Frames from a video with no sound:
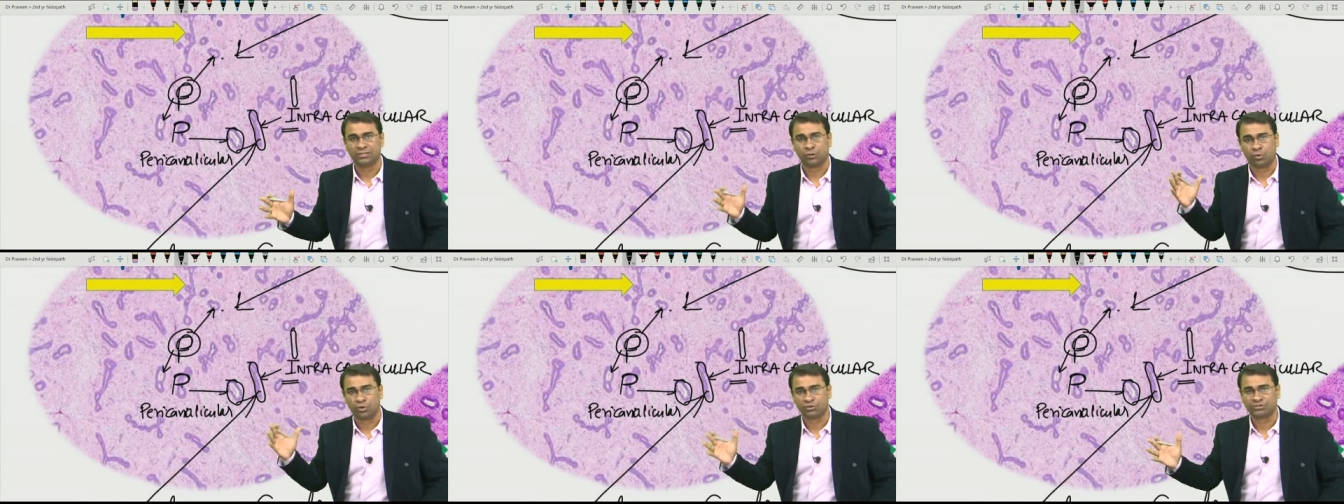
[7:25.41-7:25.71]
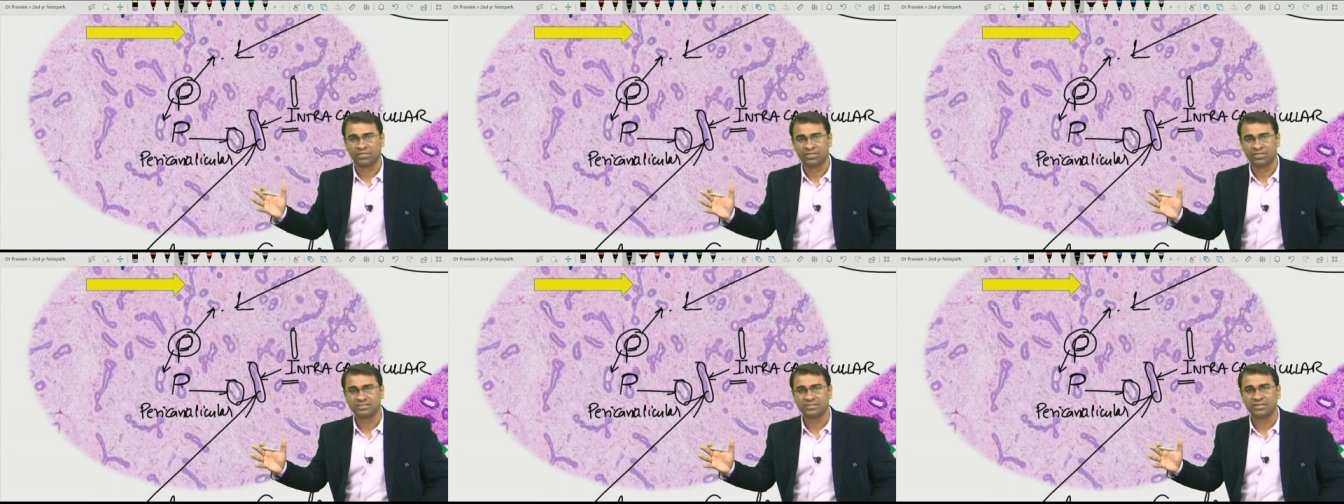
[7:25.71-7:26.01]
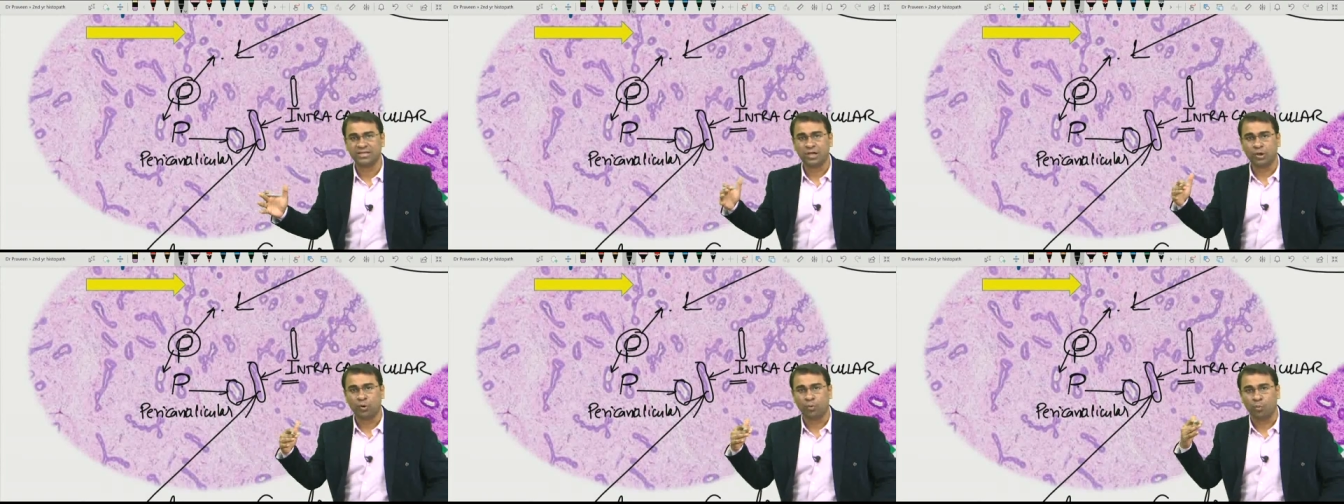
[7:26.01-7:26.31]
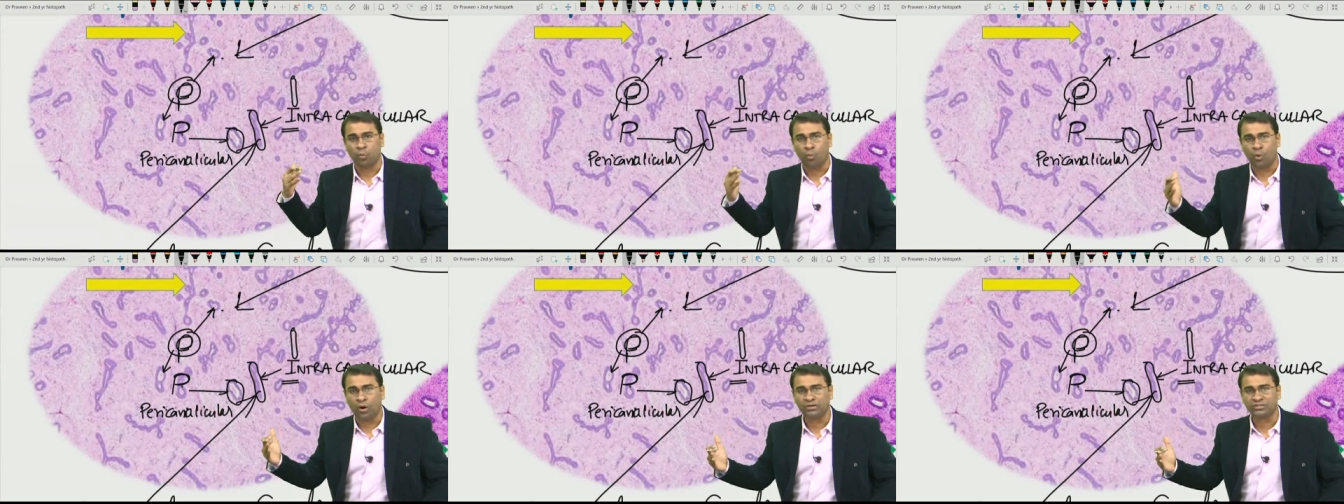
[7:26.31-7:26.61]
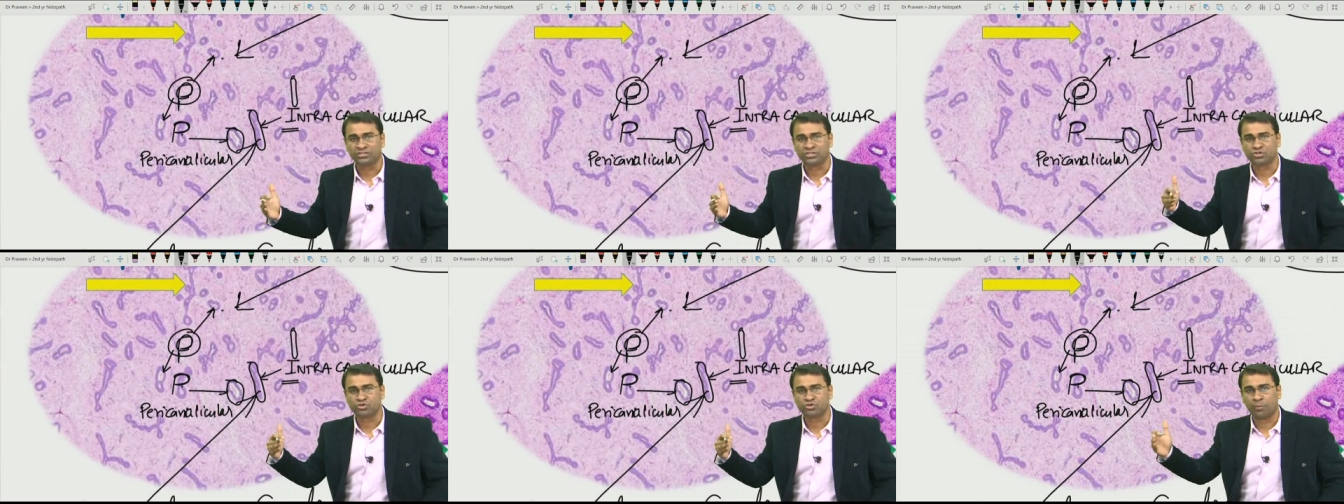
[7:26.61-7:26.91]
The question is,
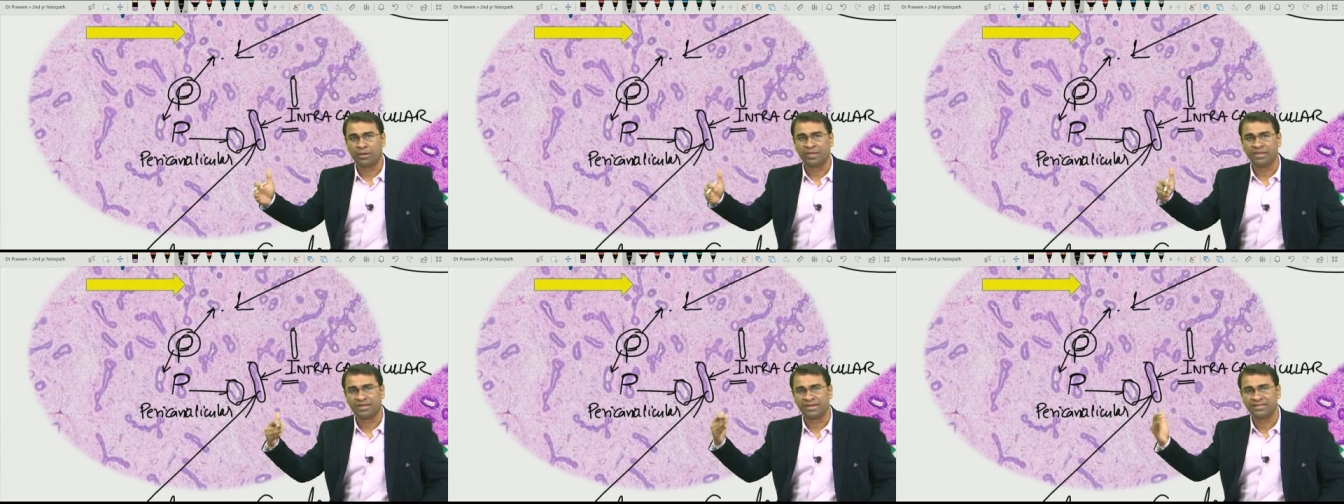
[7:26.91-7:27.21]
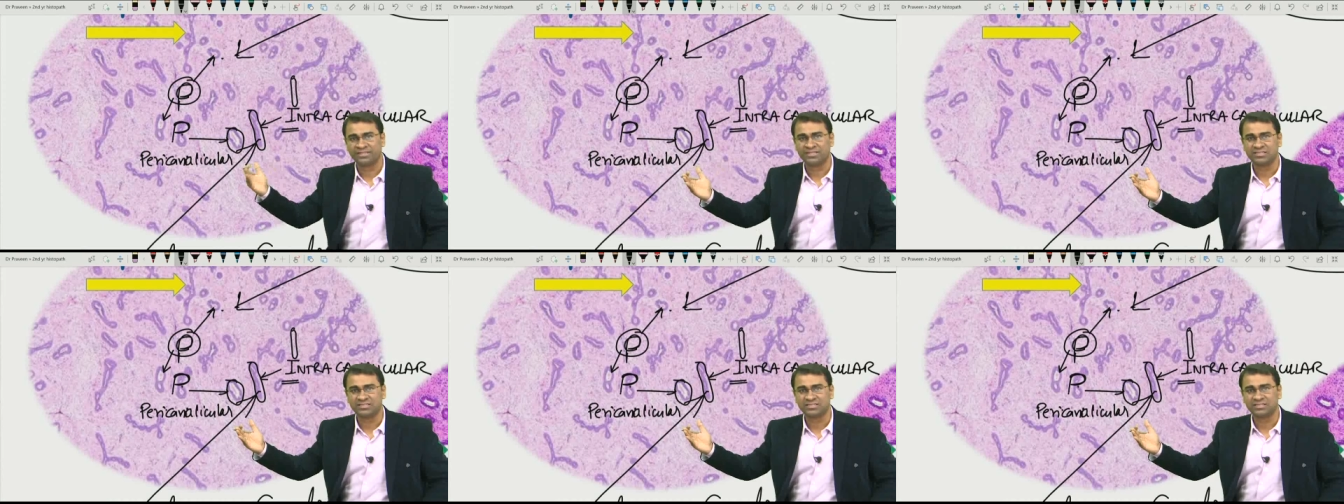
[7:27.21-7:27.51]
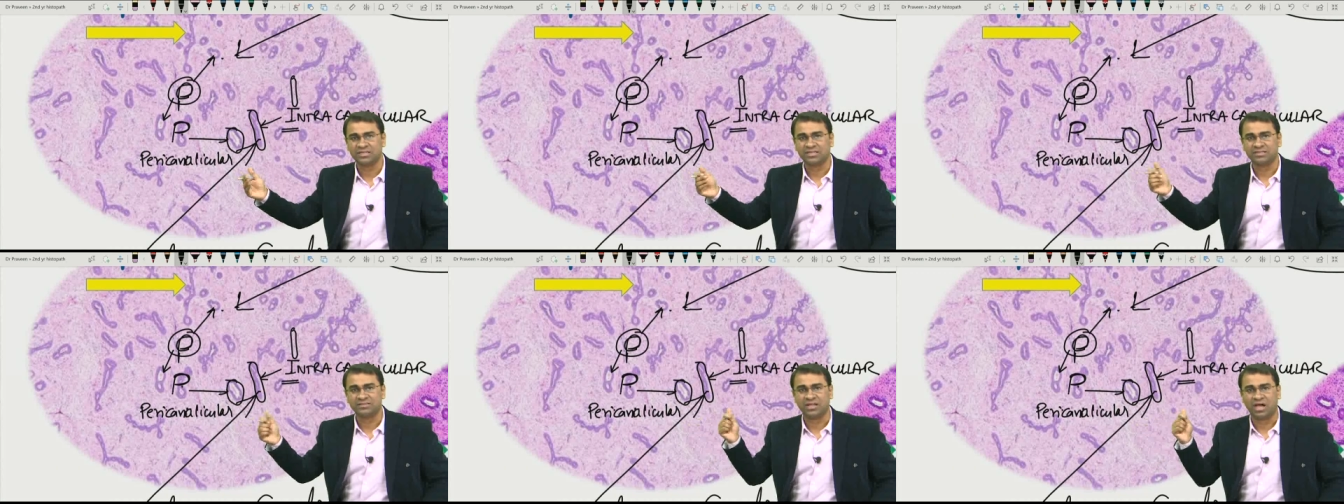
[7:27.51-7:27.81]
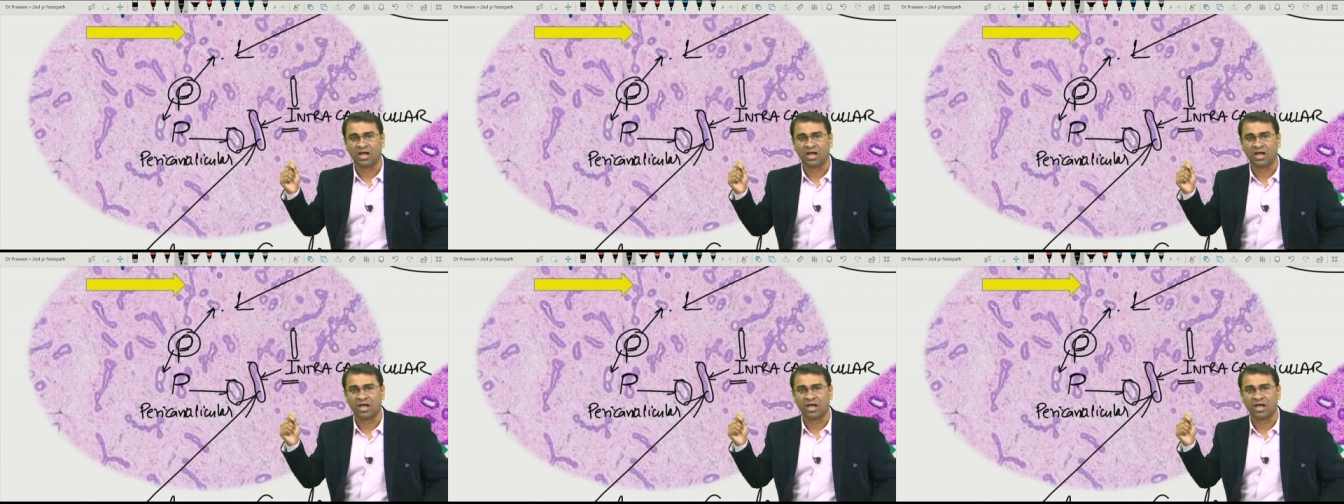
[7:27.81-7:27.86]
what stroma increases?